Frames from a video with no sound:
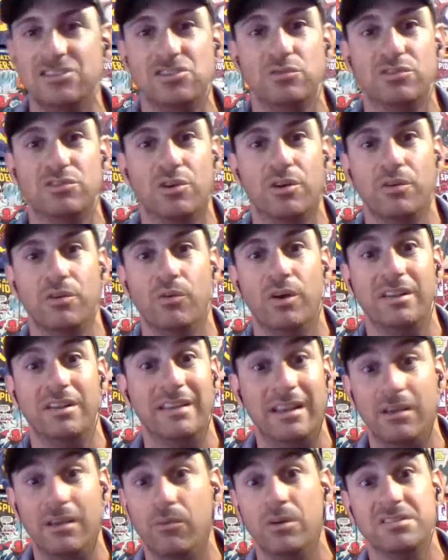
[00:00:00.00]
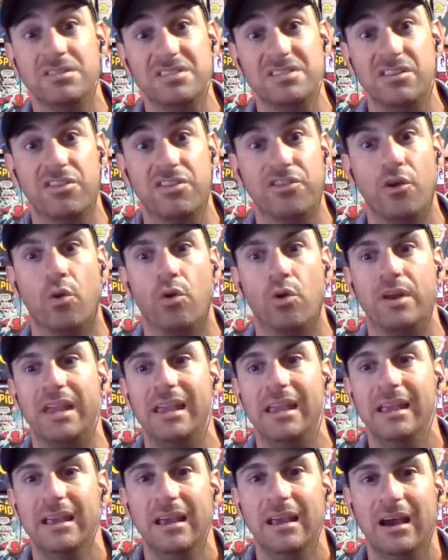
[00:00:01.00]
31 than it was in 30.
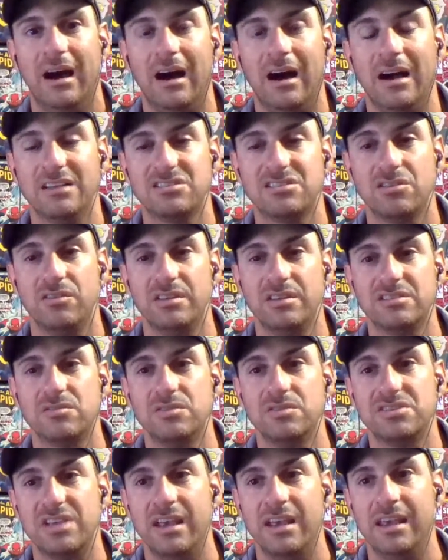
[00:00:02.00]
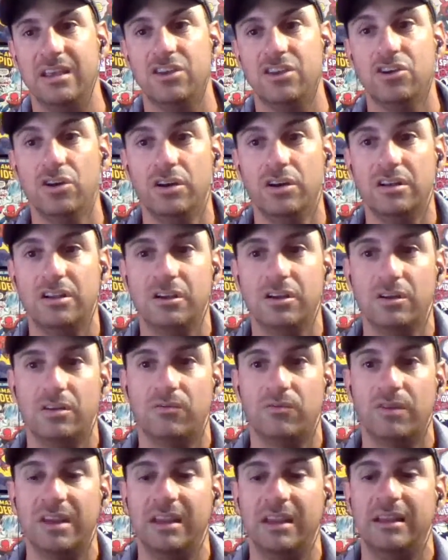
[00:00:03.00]
So this was a good, good
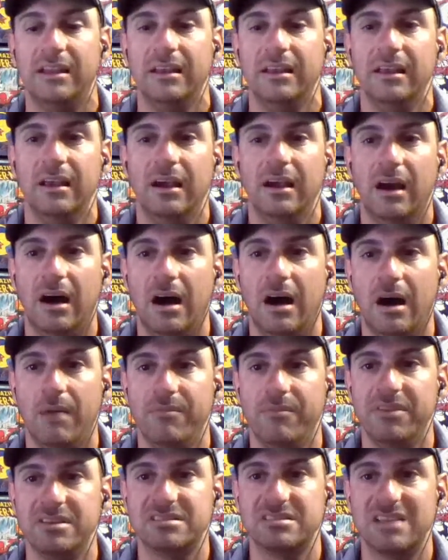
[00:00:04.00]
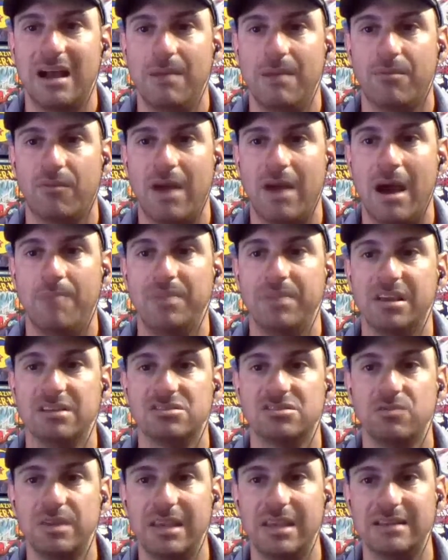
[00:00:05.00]
read this time around because
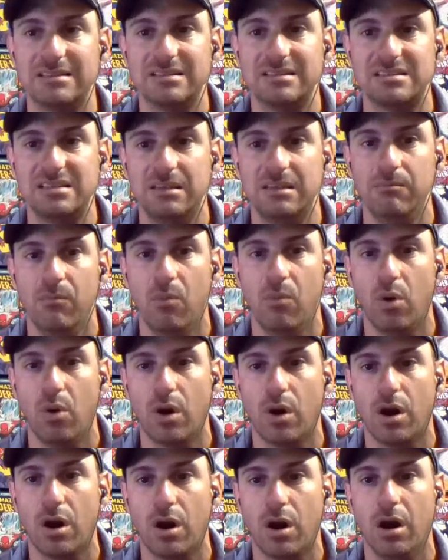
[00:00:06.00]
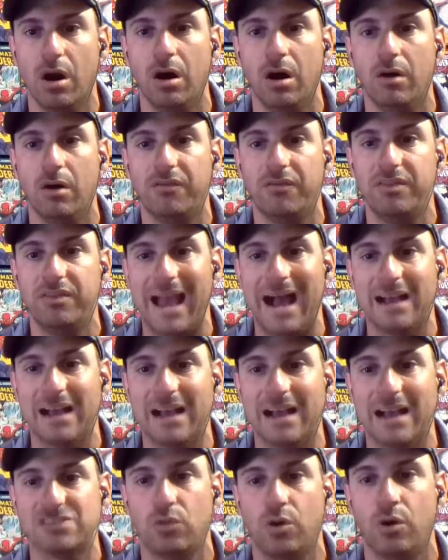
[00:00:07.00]
we get to see more of the
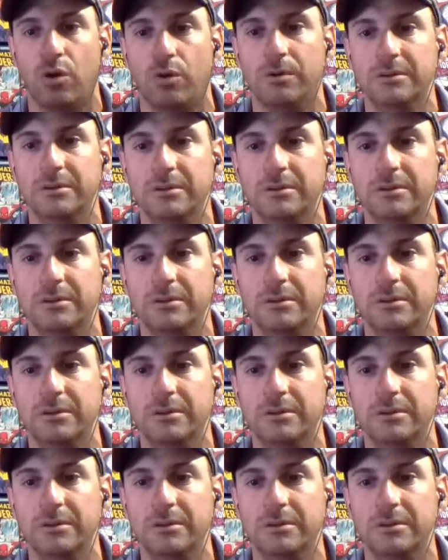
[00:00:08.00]
actual